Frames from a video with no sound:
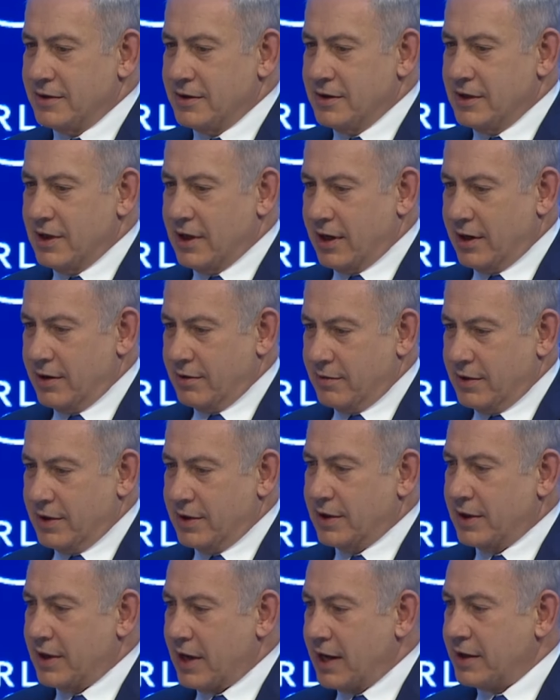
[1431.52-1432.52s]
Yeah,
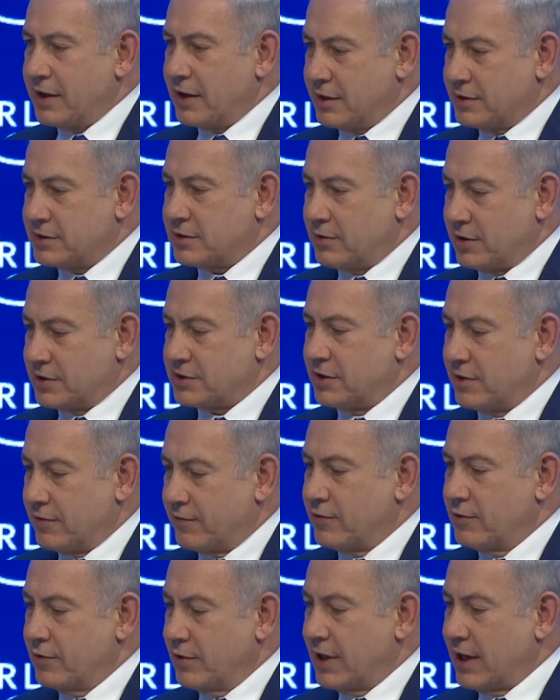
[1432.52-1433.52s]
well, I think it's a question
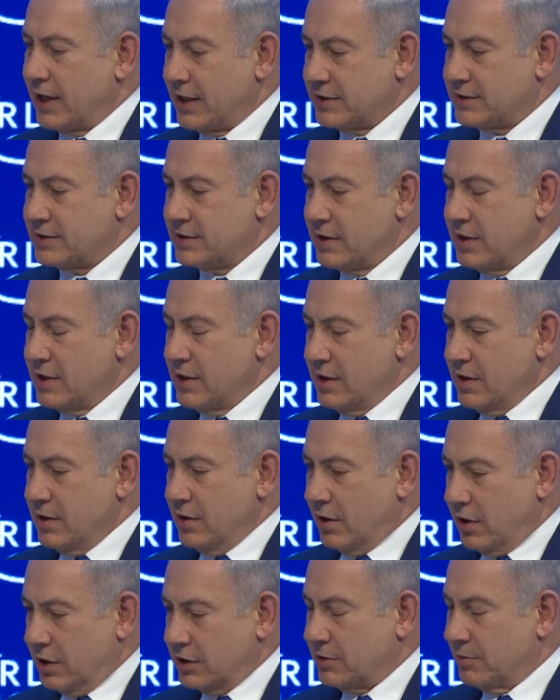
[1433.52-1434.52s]
of who has
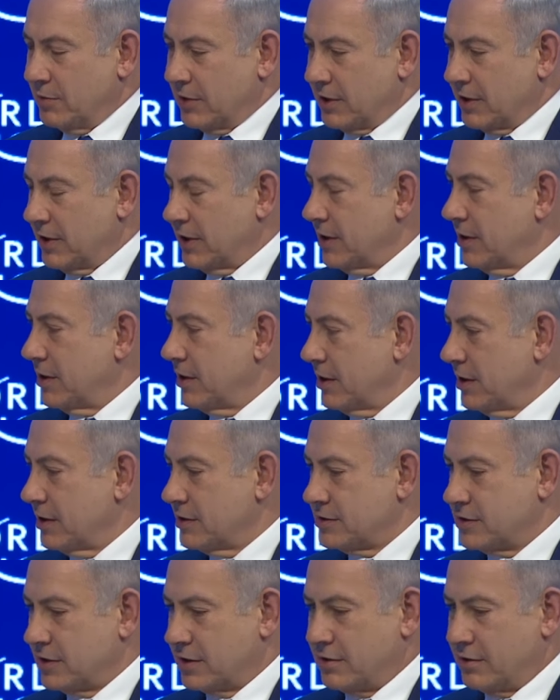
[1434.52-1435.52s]
ultimately the
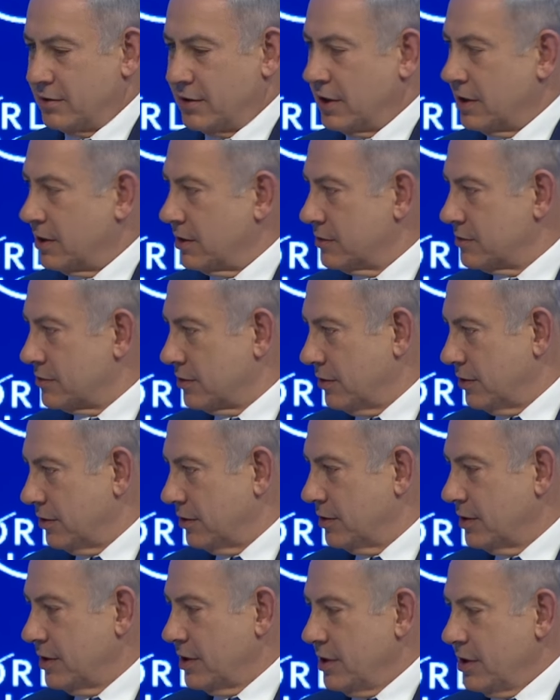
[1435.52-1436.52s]
security
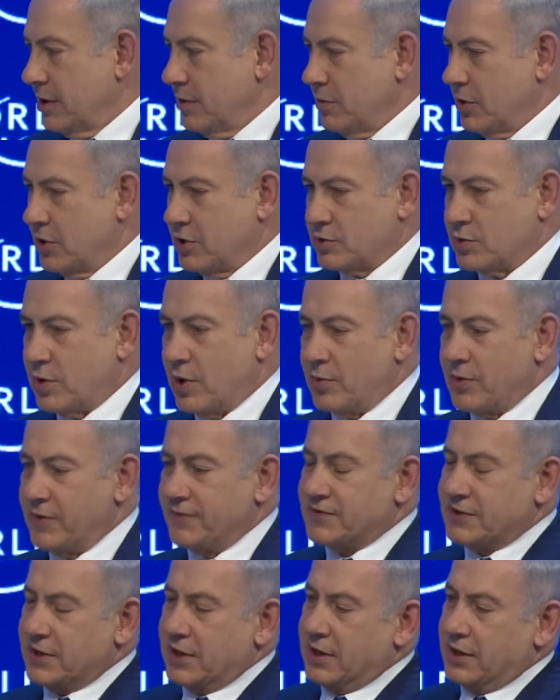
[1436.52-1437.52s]
control. Because what
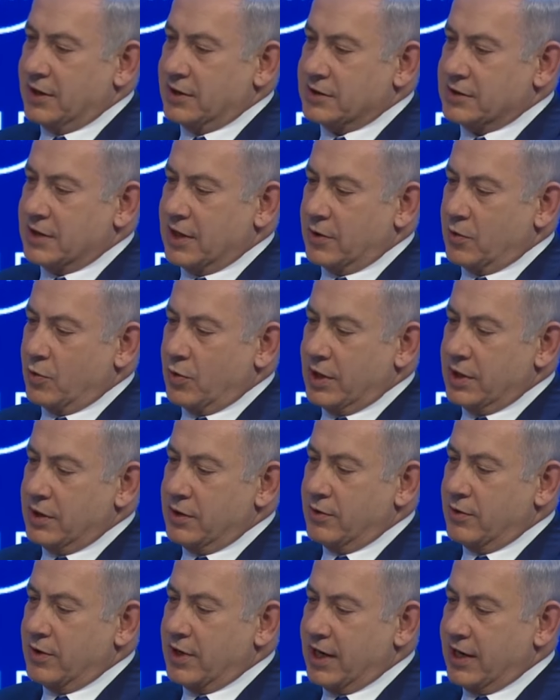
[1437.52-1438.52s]
we've seen is that when
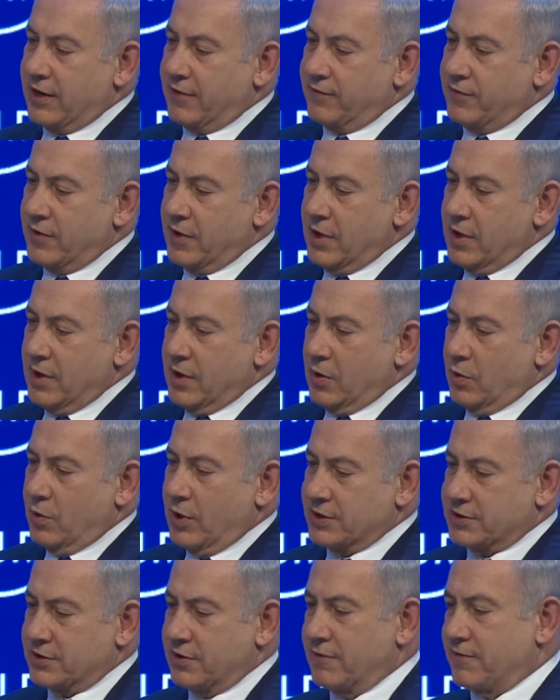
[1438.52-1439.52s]
you have
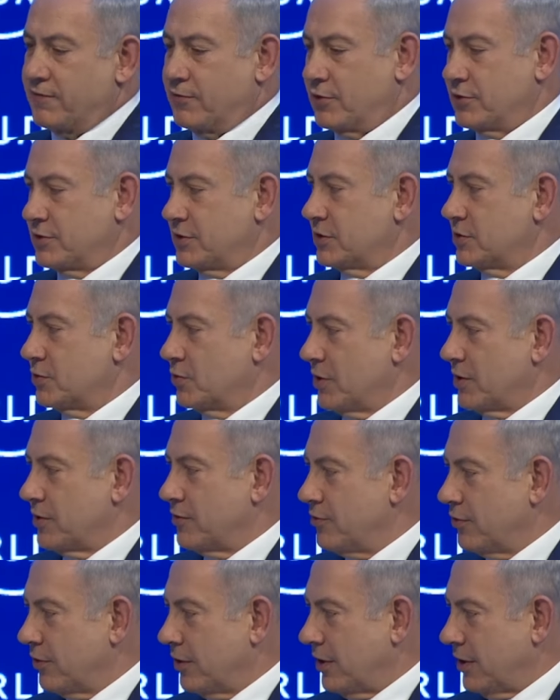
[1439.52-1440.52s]
Western forces
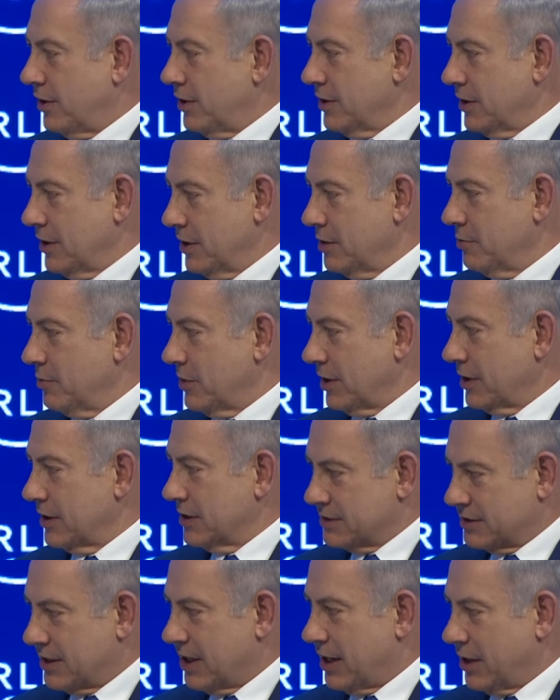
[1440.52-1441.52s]
withdraw in the Middle
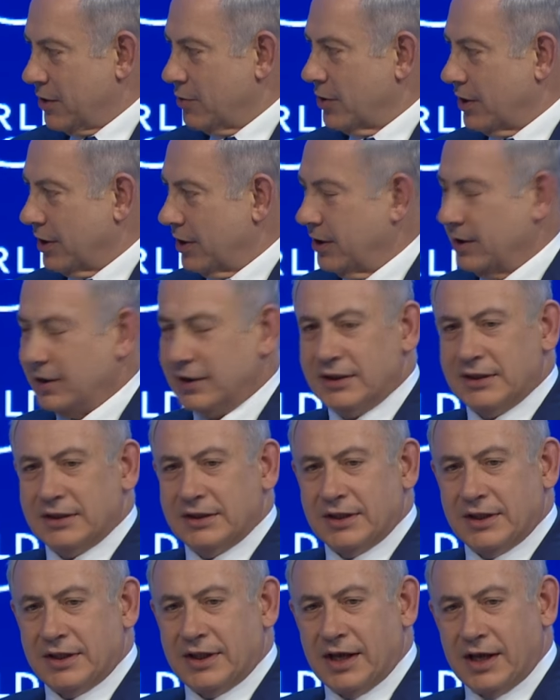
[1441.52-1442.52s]
East anywhere,
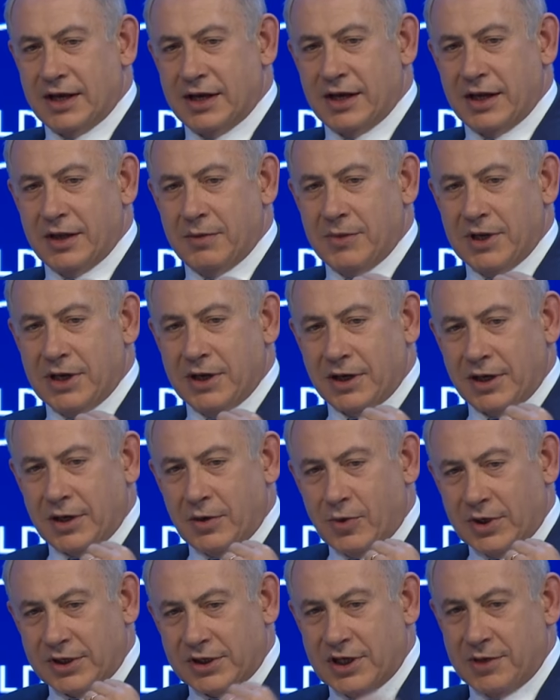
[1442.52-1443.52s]
then immediately
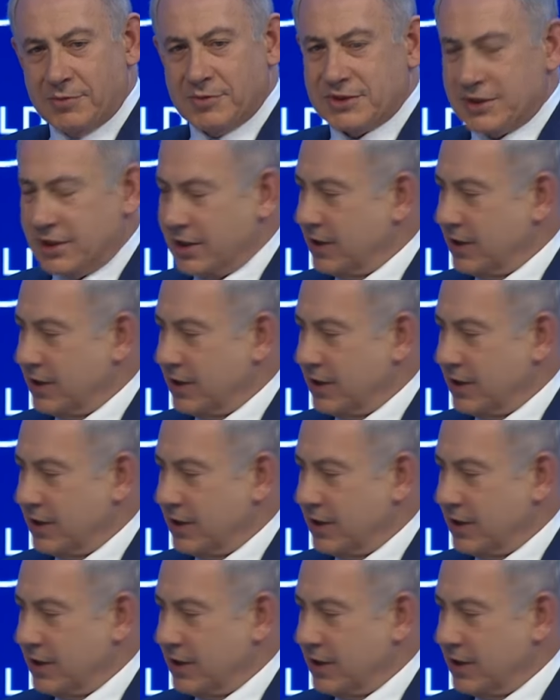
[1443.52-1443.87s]
what comes